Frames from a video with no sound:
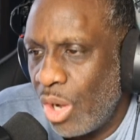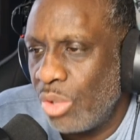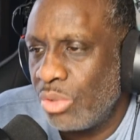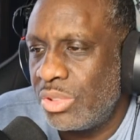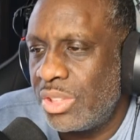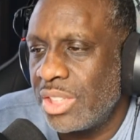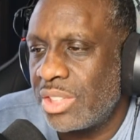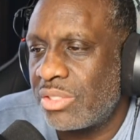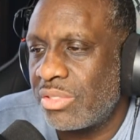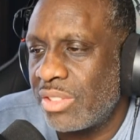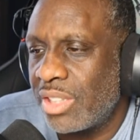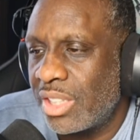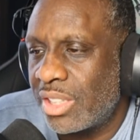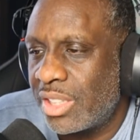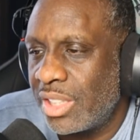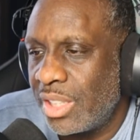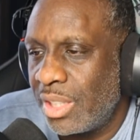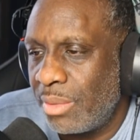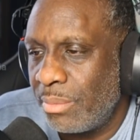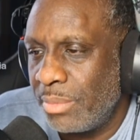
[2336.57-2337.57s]
Oh, District
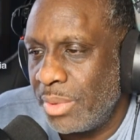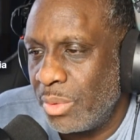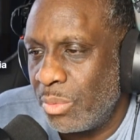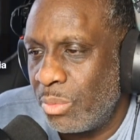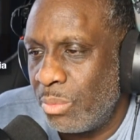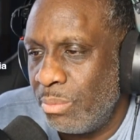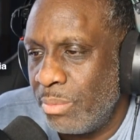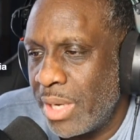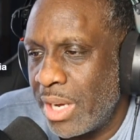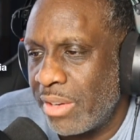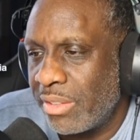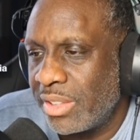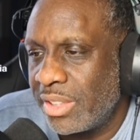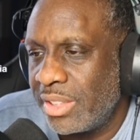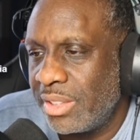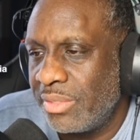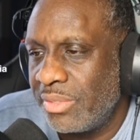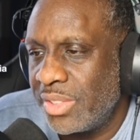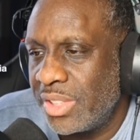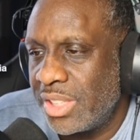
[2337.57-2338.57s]
of Columbia,
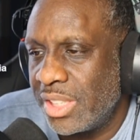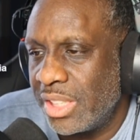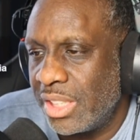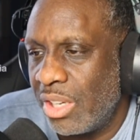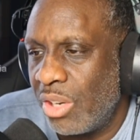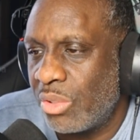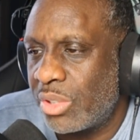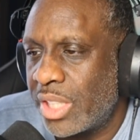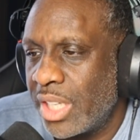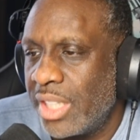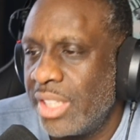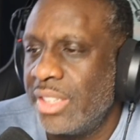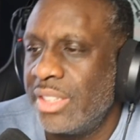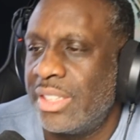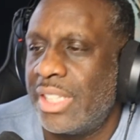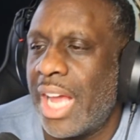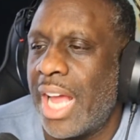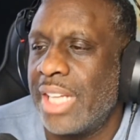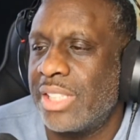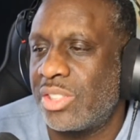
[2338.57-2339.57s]
Maryland and Virginia. Okay,
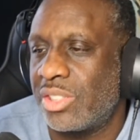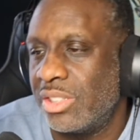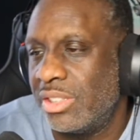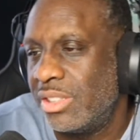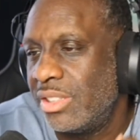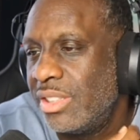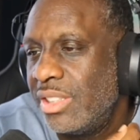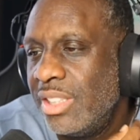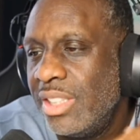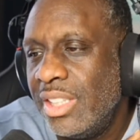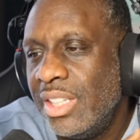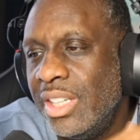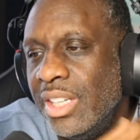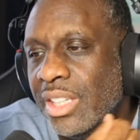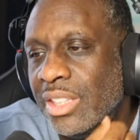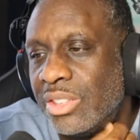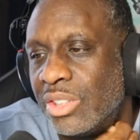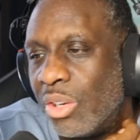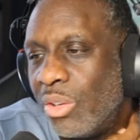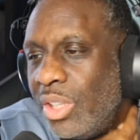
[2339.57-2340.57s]
got you.
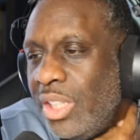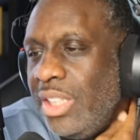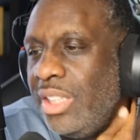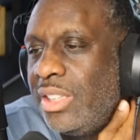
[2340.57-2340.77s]
So